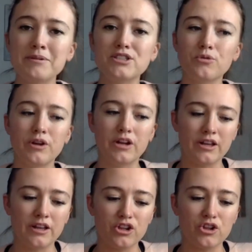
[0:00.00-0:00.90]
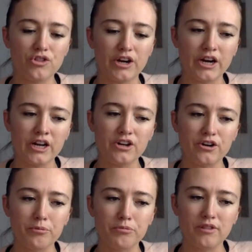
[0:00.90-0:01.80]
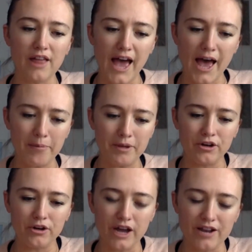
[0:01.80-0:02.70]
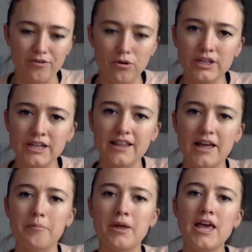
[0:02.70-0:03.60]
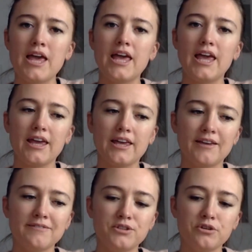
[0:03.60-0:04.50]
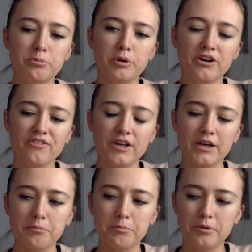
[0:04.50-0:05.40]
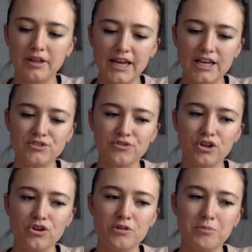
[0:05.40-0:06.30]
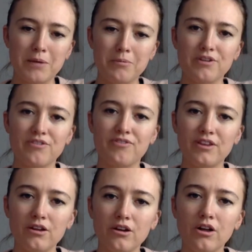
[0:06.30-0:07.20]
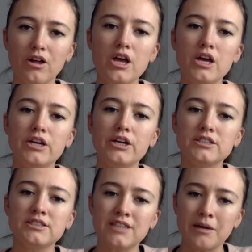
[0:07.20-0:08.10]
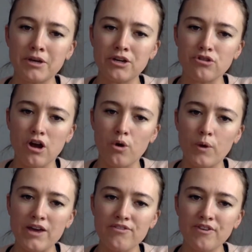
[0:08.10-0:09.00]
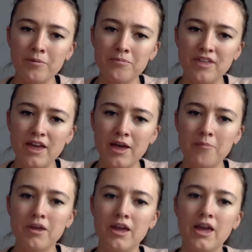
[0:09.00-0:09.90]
And so when they're in your lap and you're kind of holding them, it gives you a perfect place for you to be able to feel your stomach draw away from them